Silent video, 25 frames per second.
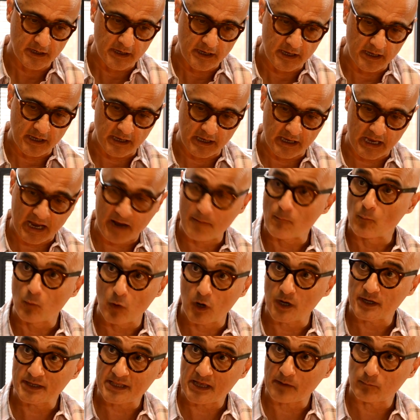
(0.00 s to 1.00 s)
uh, and
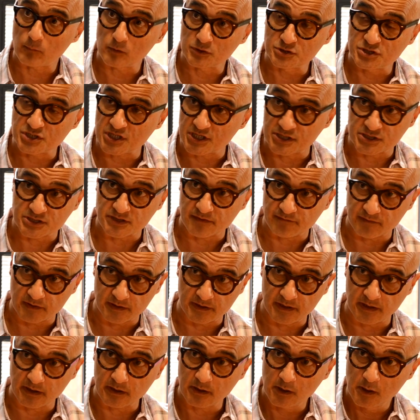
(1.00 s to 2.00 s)
why that will change
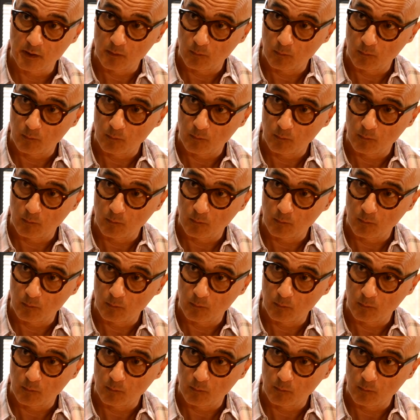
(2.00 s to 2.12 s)
everything.